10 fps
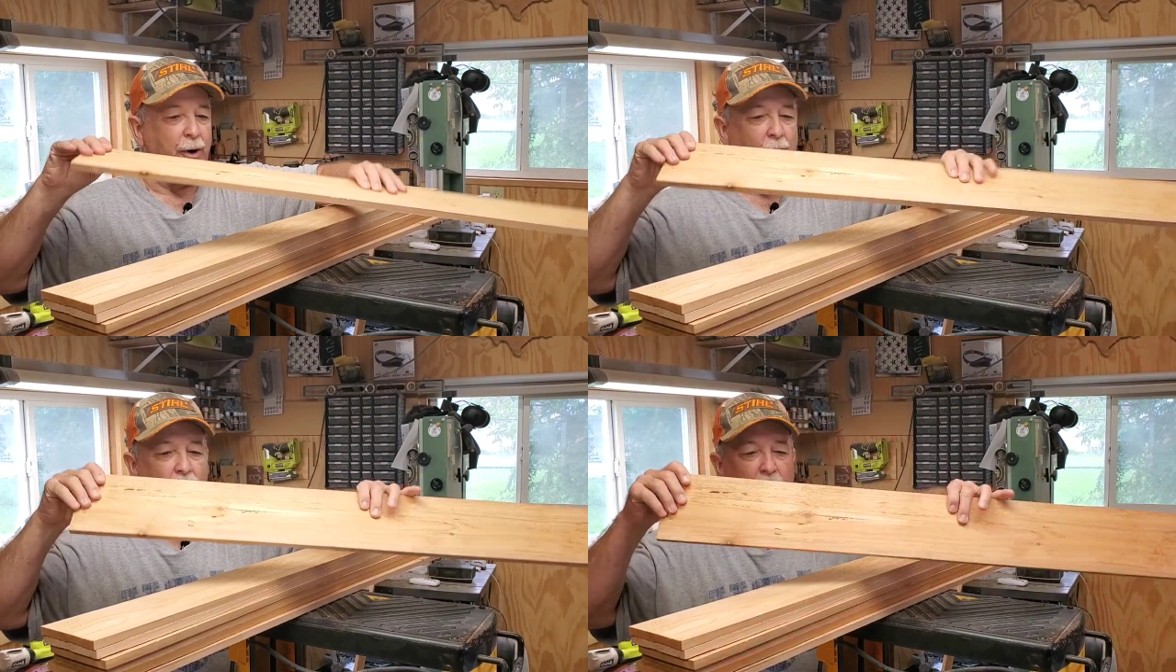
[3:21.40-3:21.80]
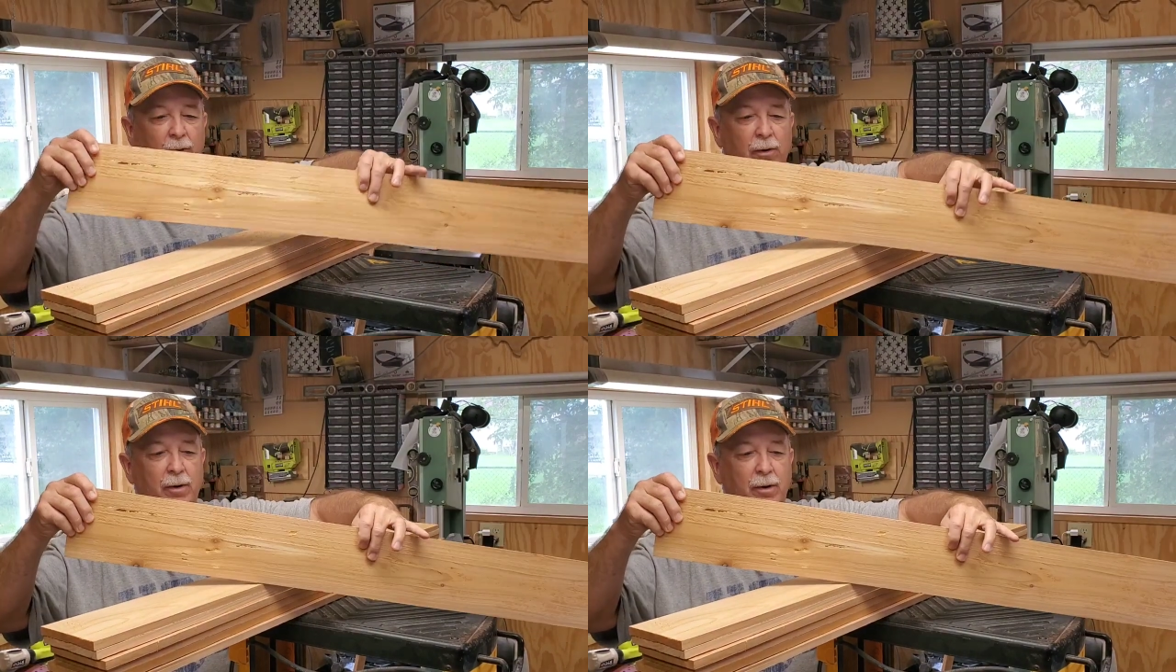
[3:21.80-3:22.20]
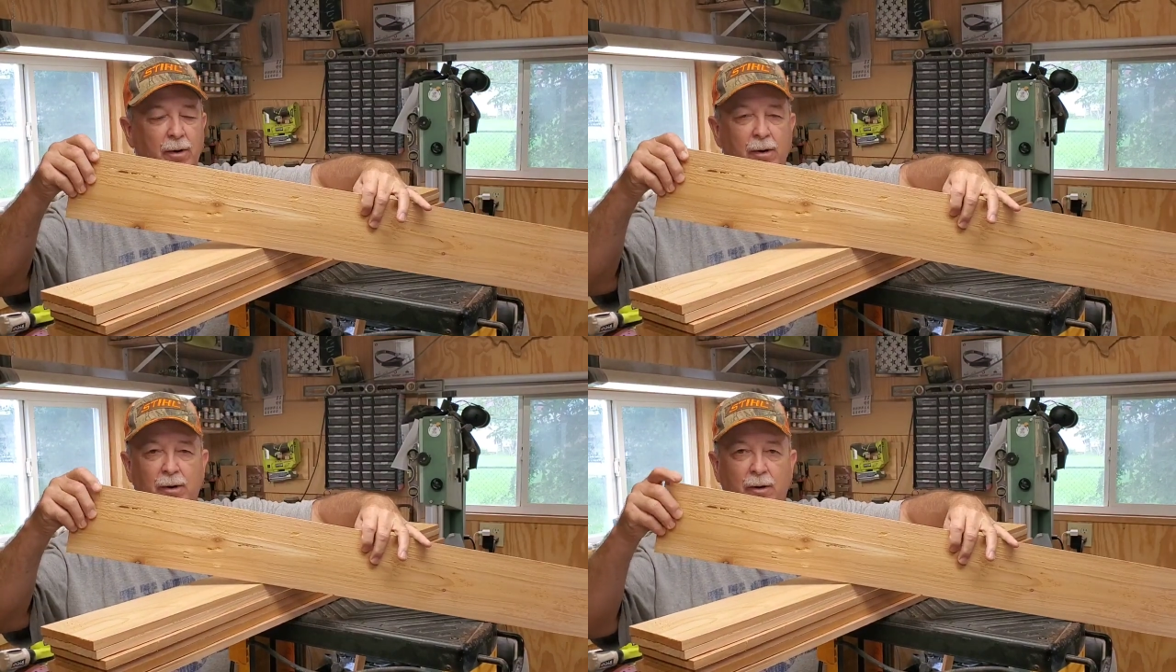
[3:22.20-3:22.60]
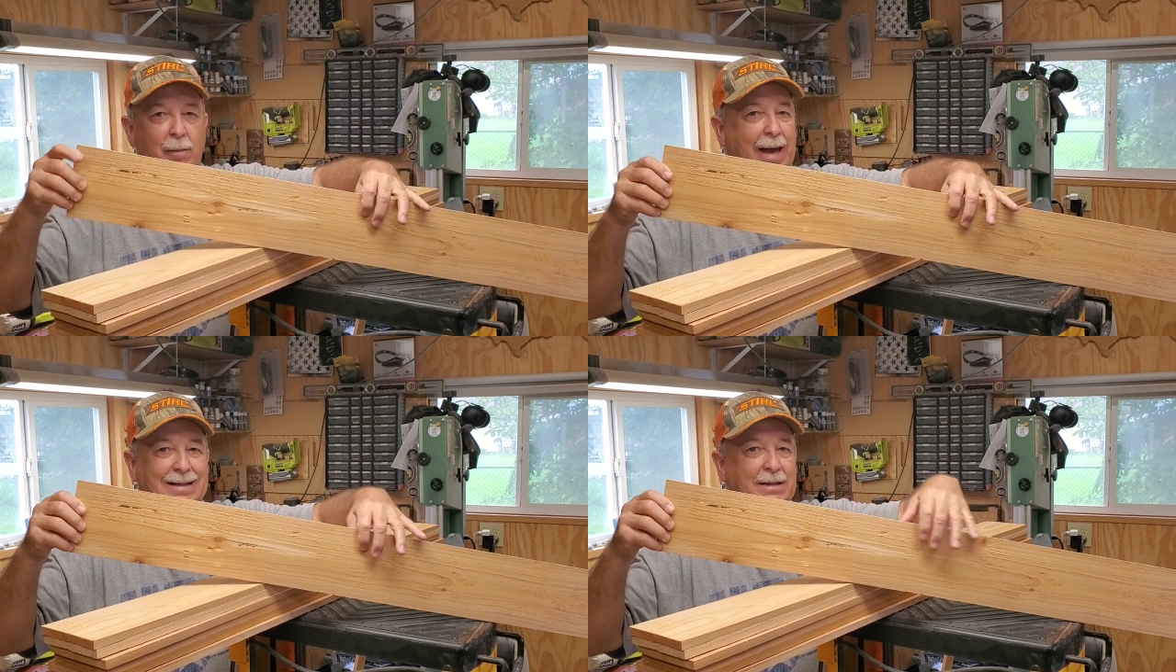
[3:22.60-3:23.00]
over, the
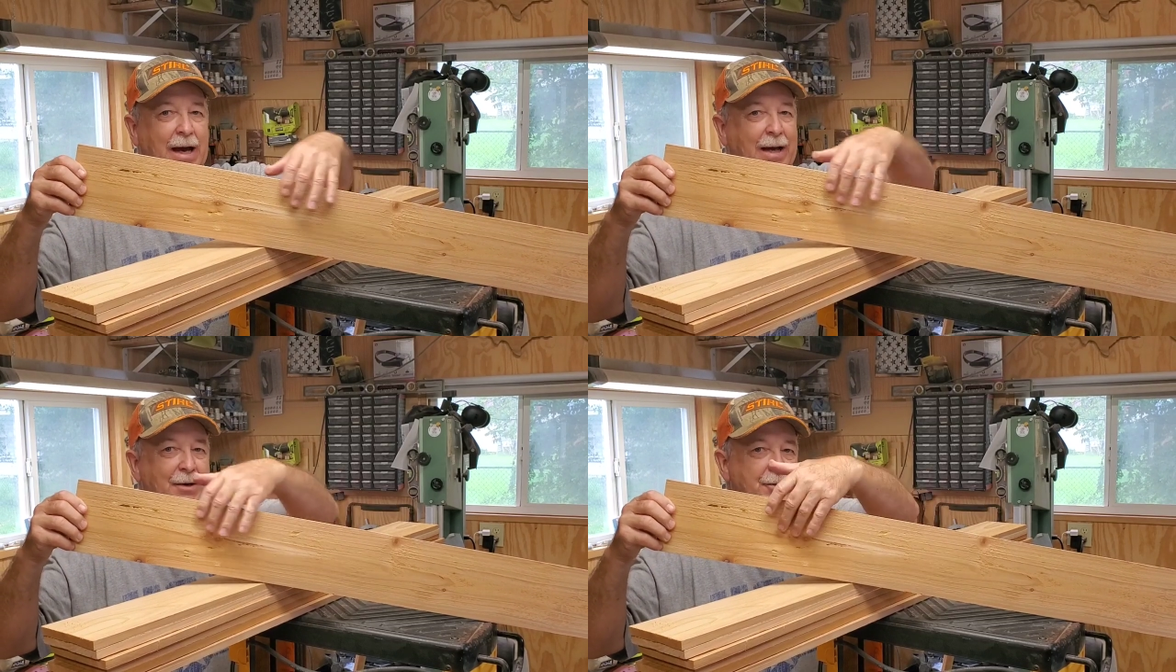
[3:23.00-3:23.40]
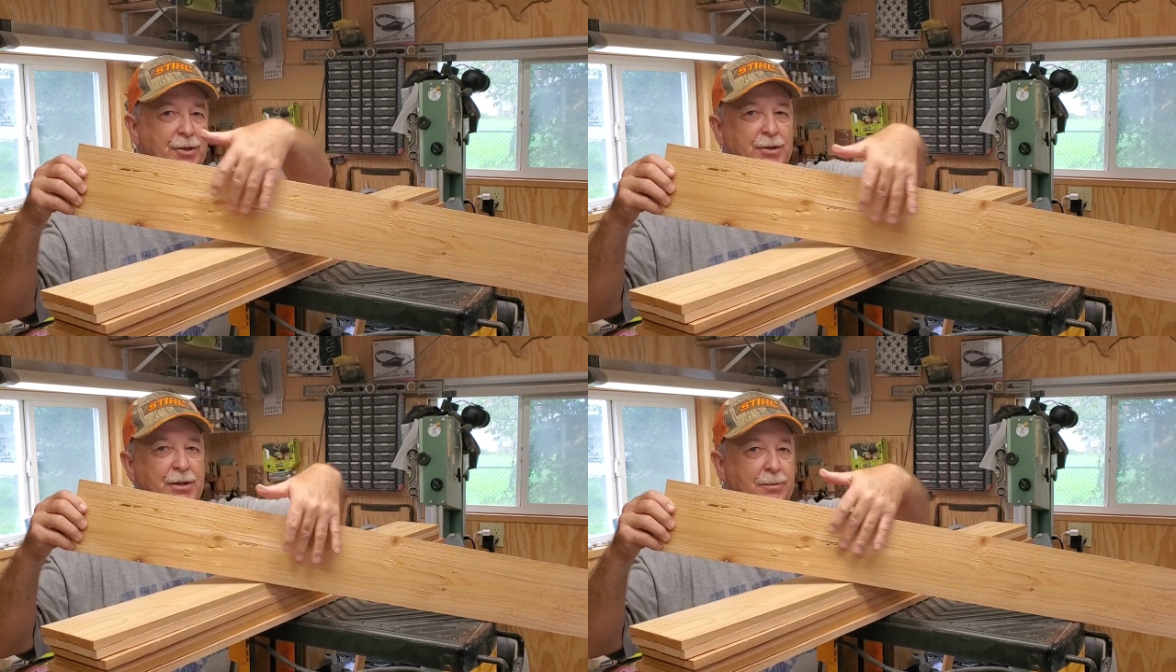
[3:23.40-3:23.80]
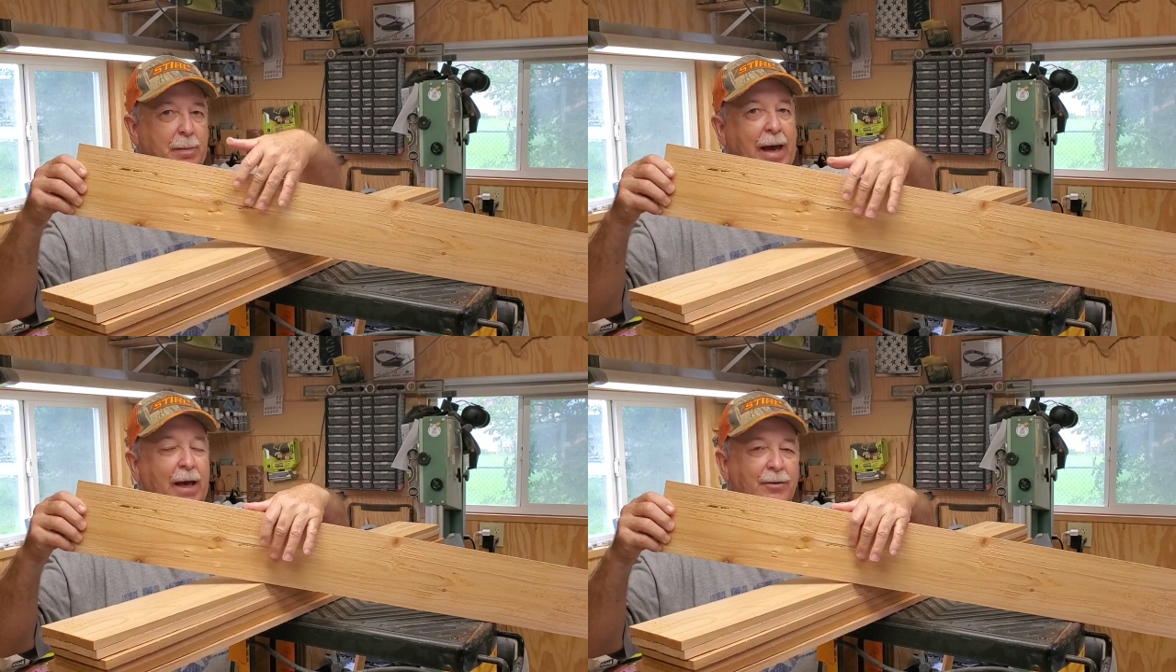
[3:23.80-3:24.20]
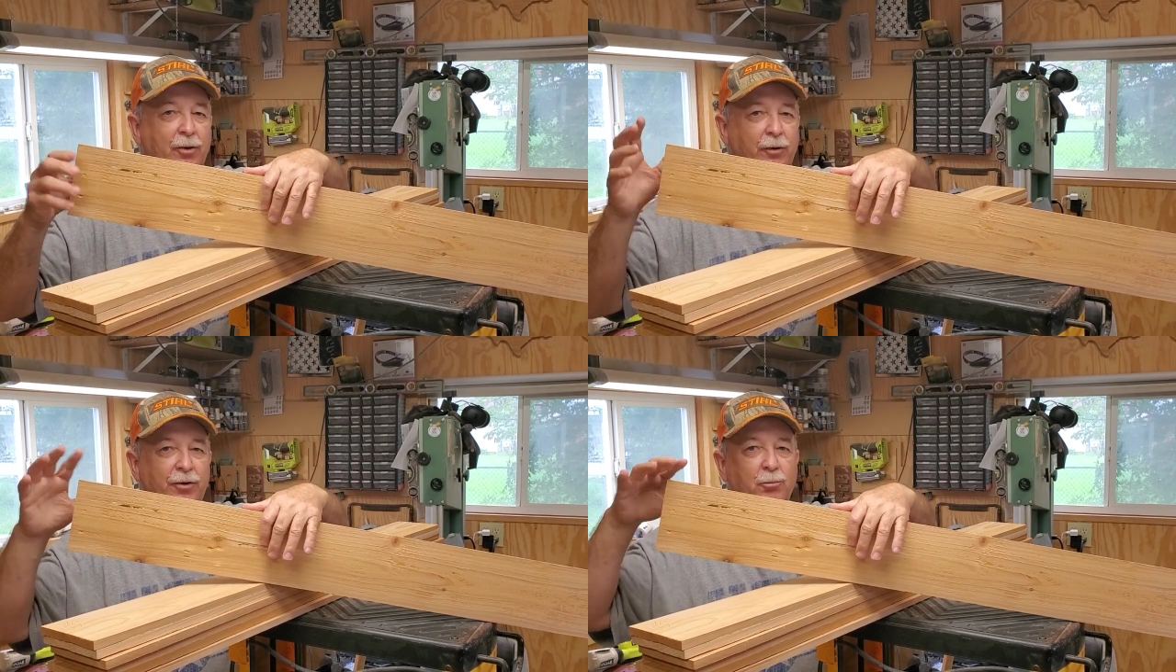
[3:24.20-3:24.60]
backside is just as bad,
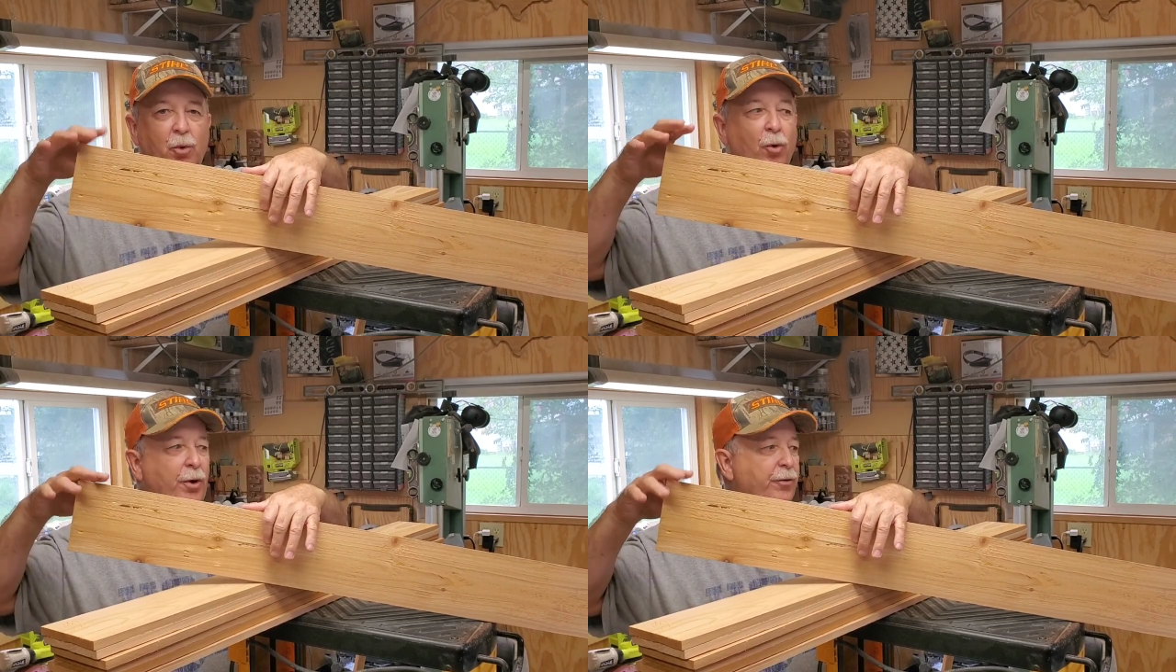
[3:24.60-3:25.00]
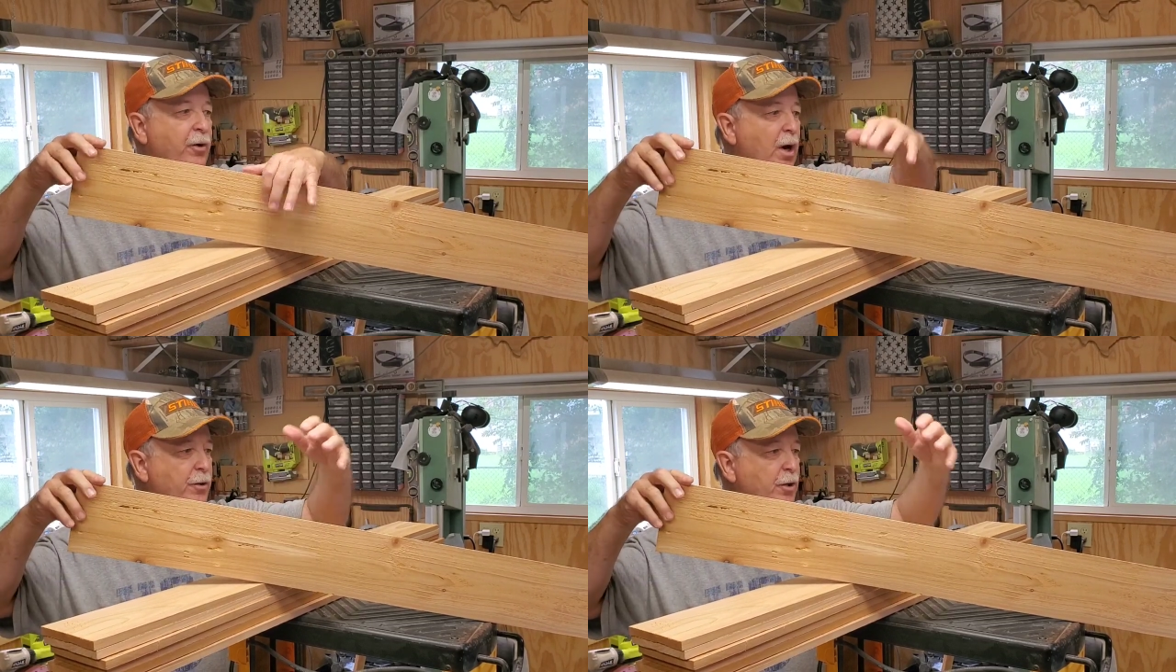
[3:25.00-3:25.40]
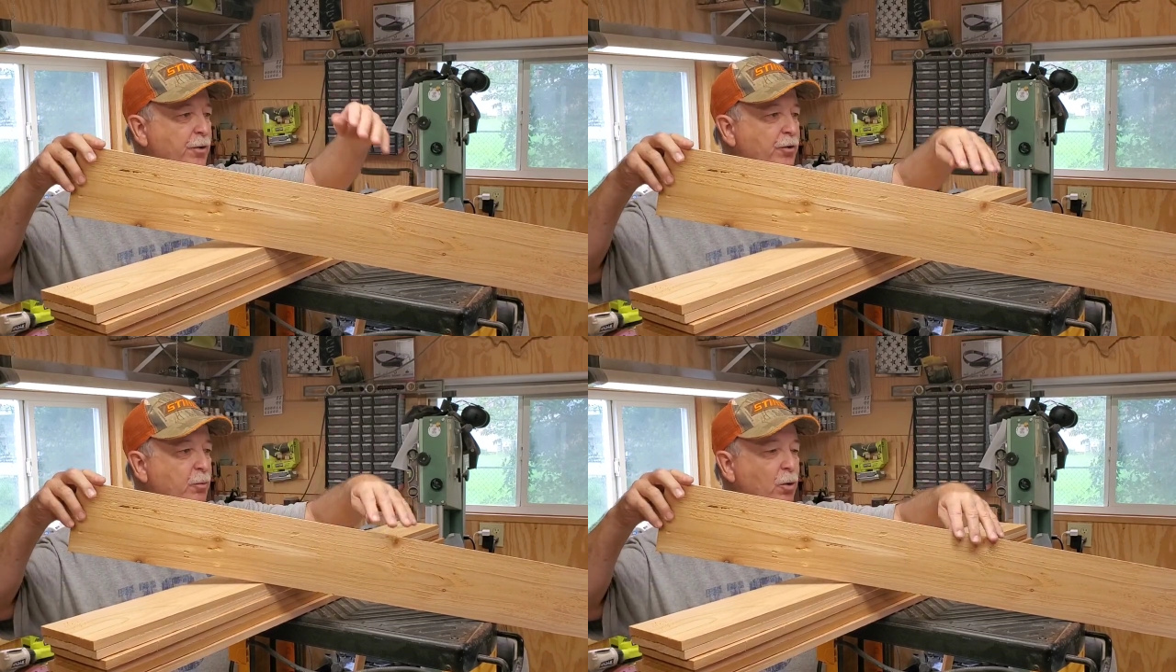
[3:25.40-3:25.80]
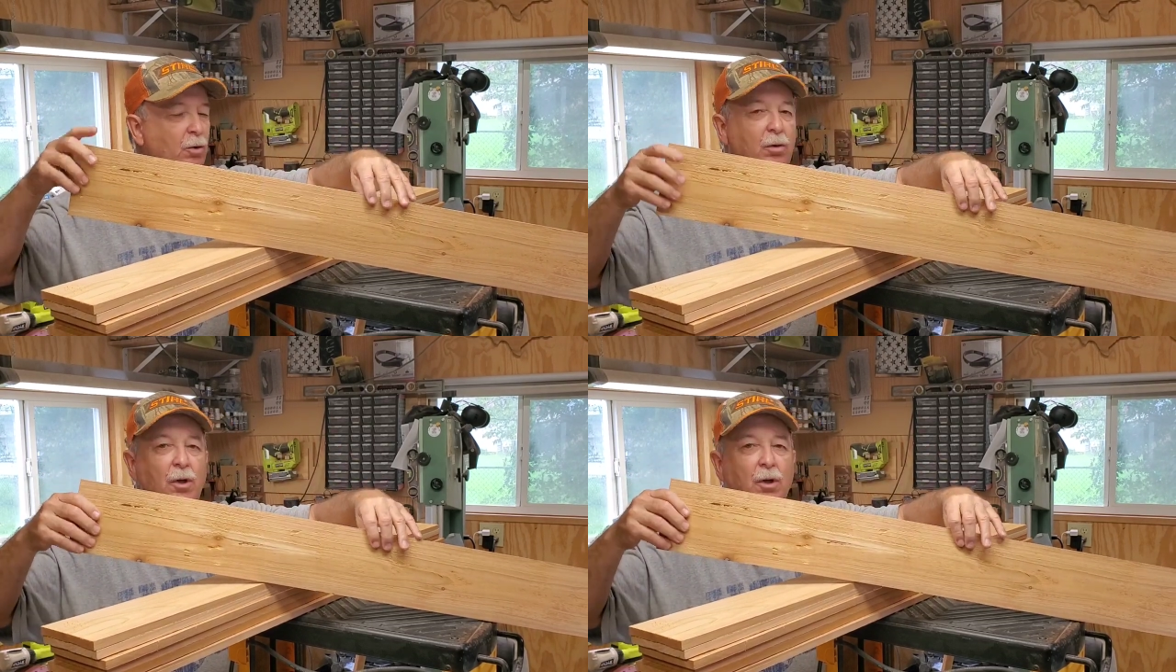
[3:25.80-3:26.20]
so this board is not usable